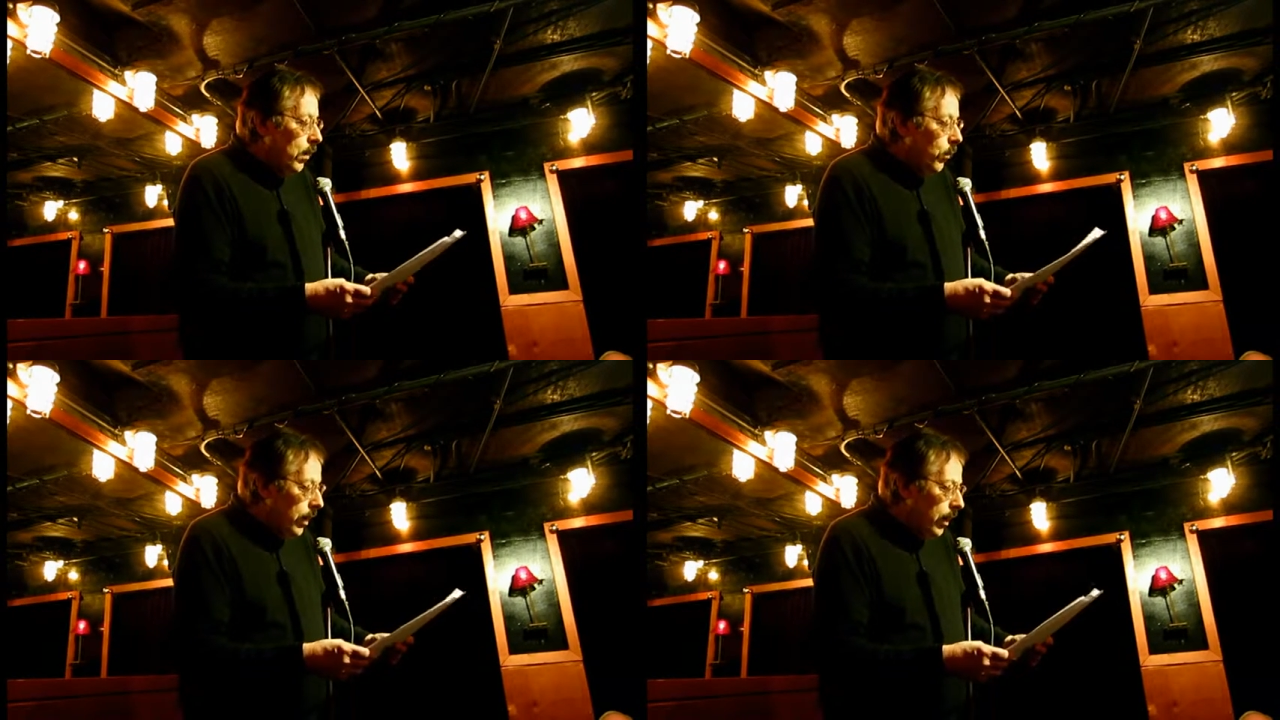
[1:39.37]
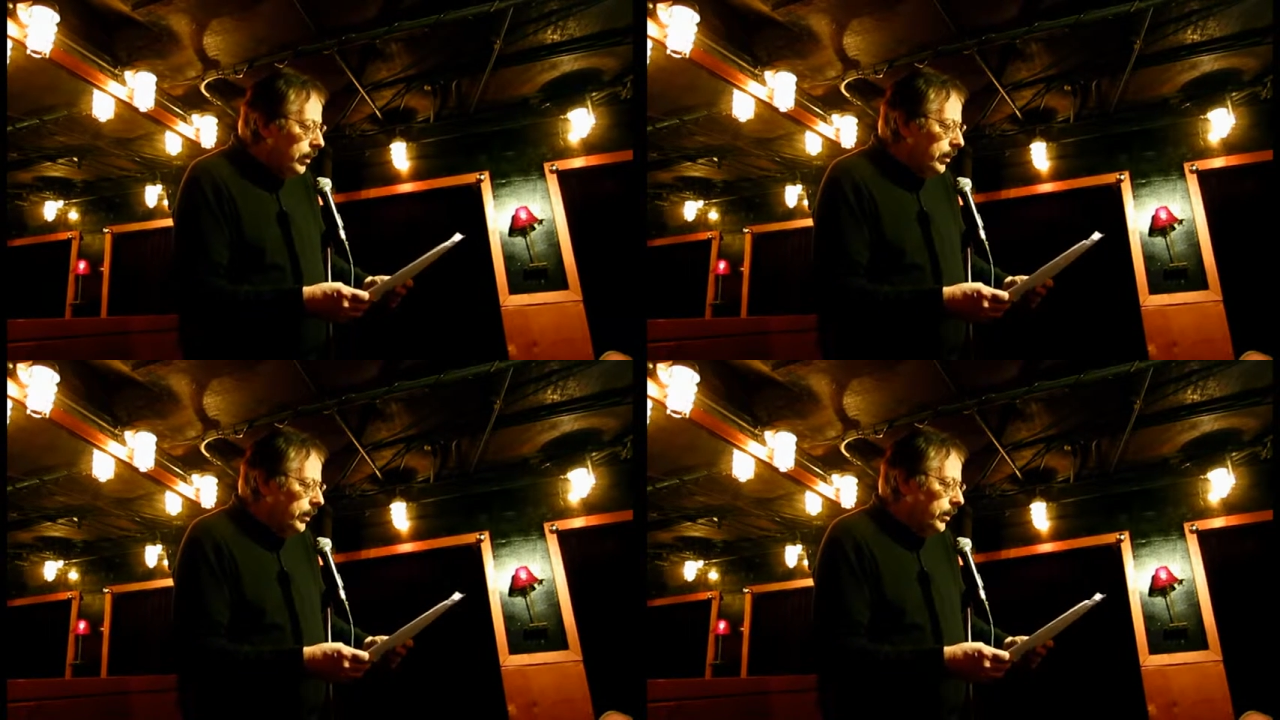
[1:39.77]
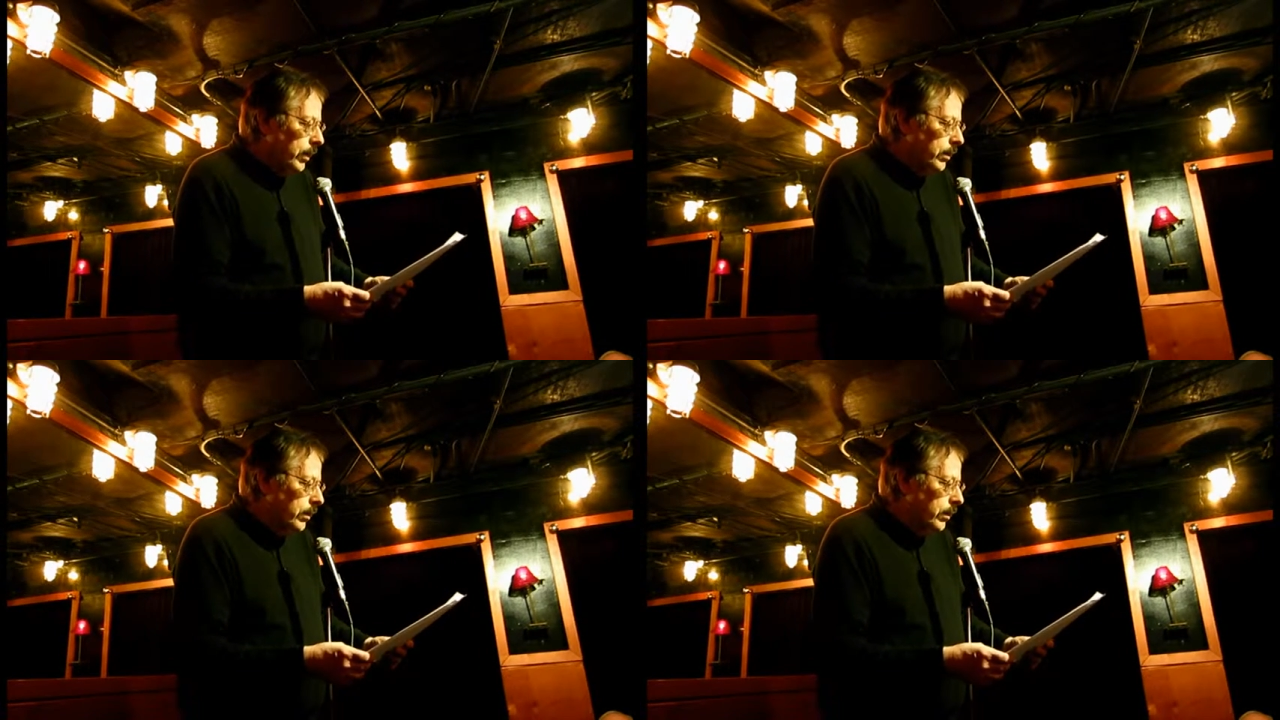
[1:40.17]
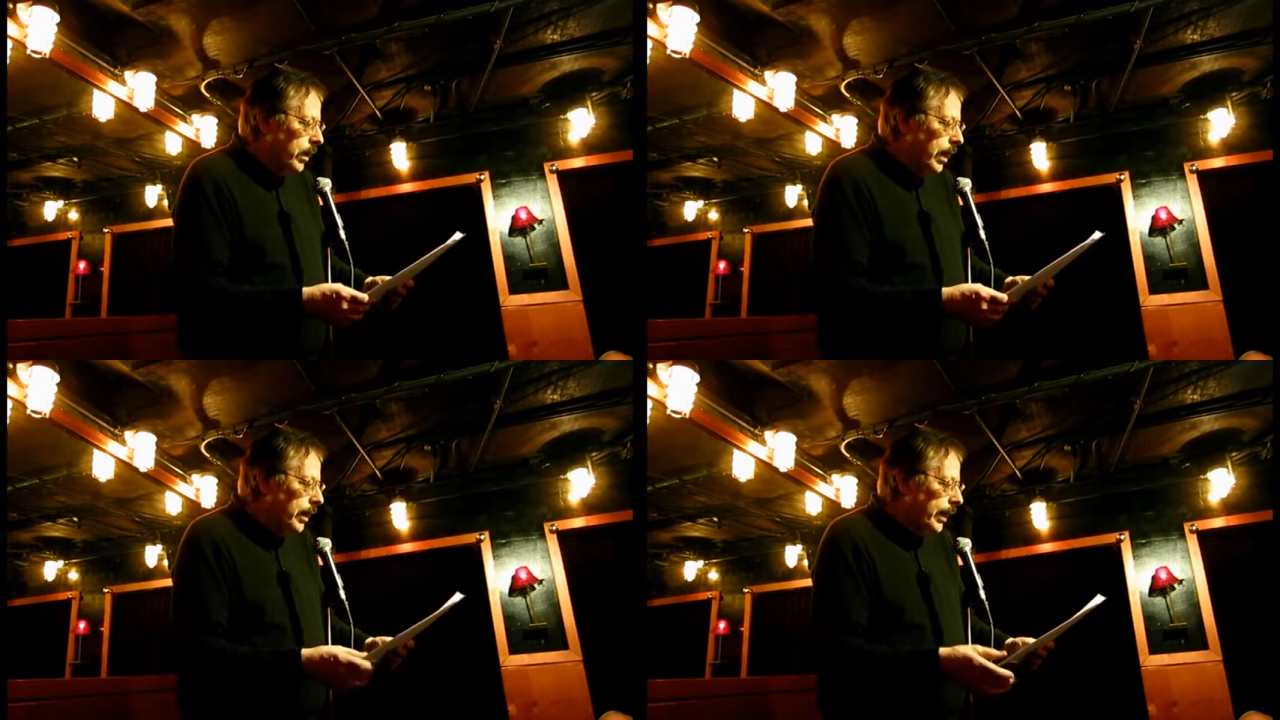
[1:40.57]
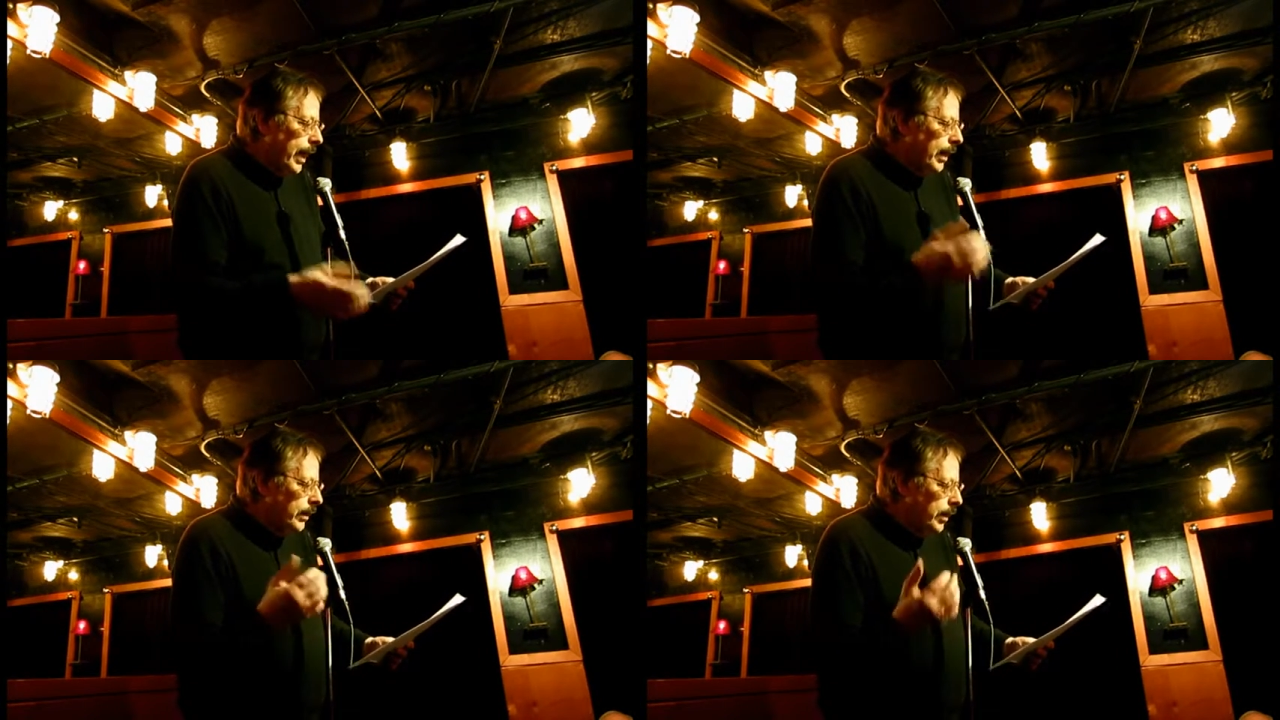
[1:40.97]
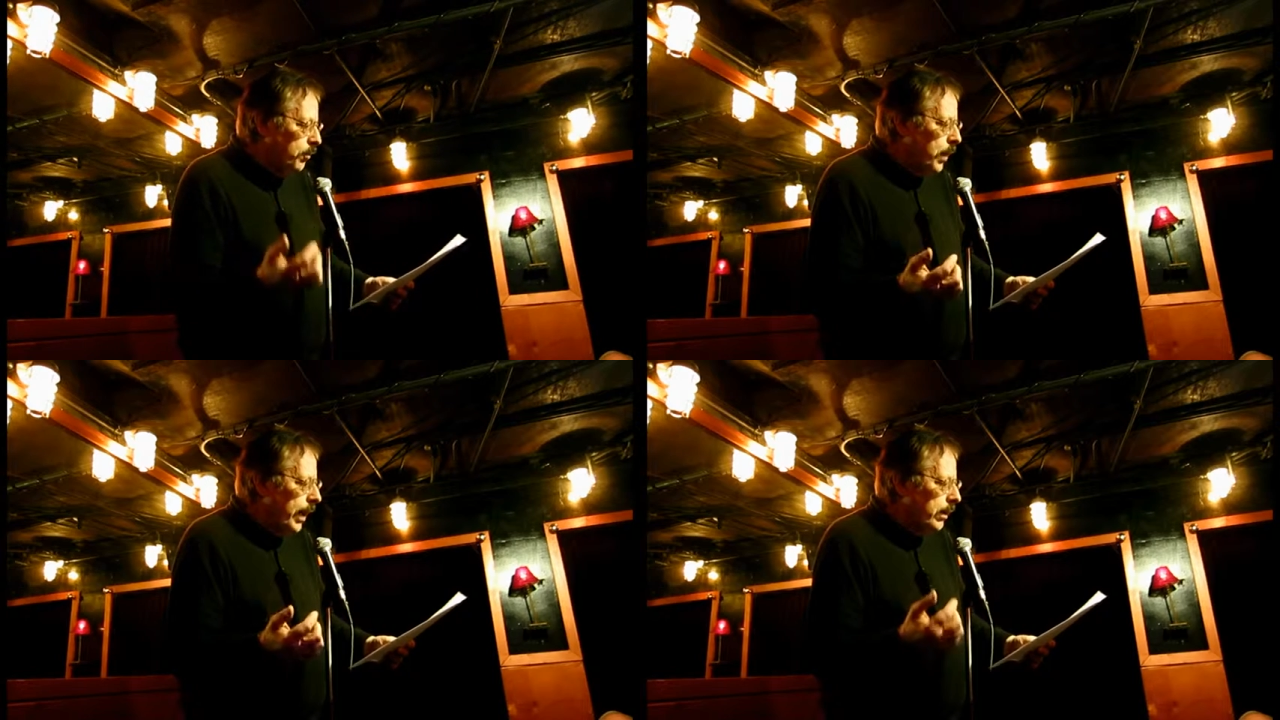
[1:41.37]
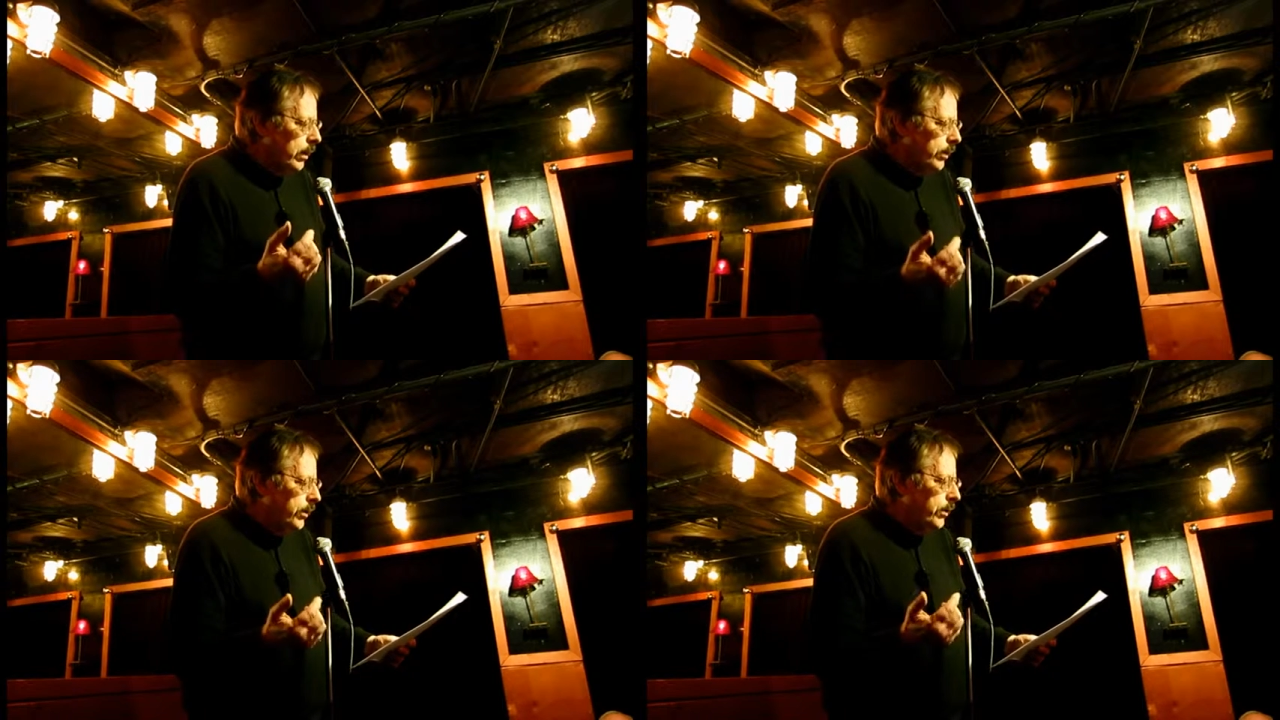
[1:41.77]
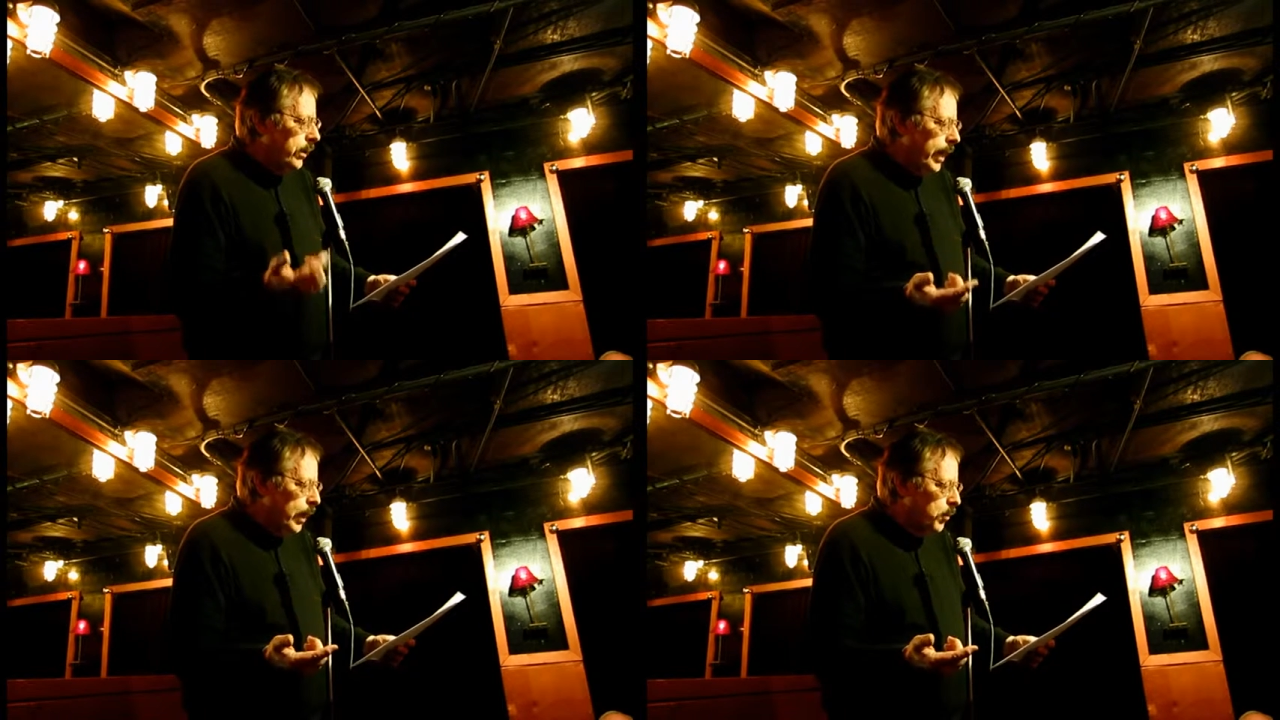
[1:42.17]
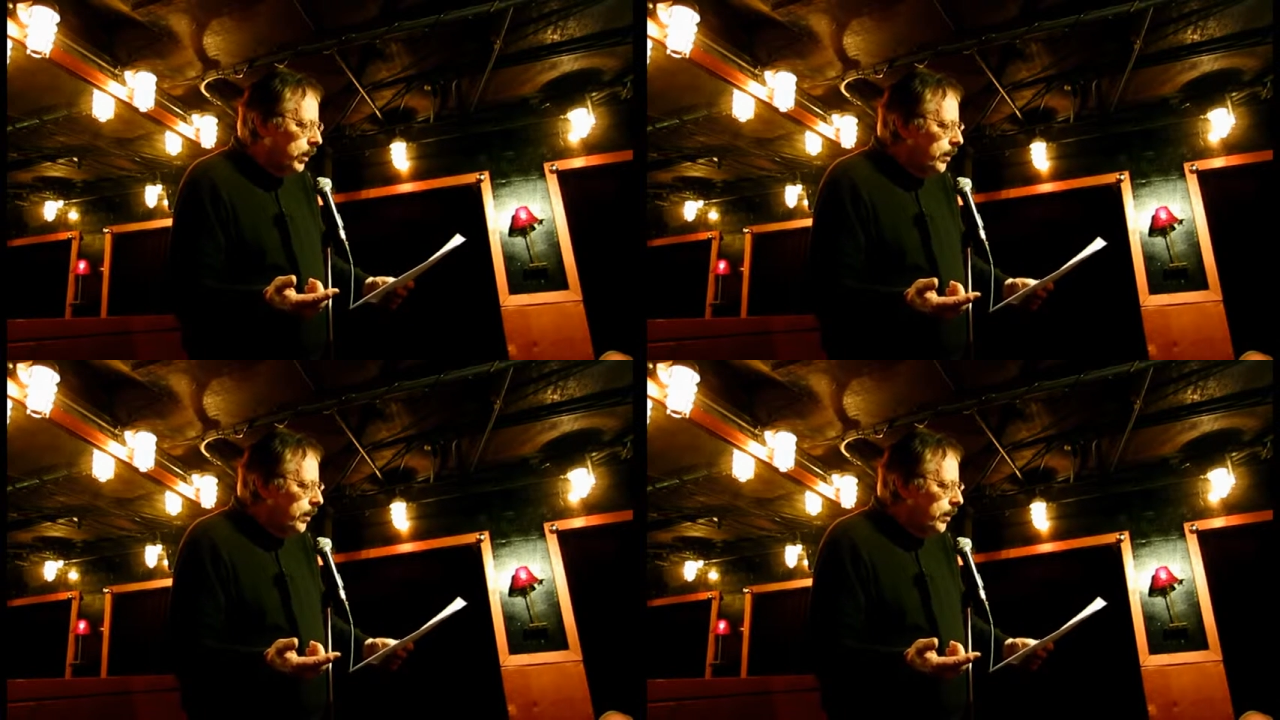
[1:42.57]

We hugged each other, and the cat leaped back onto your lap.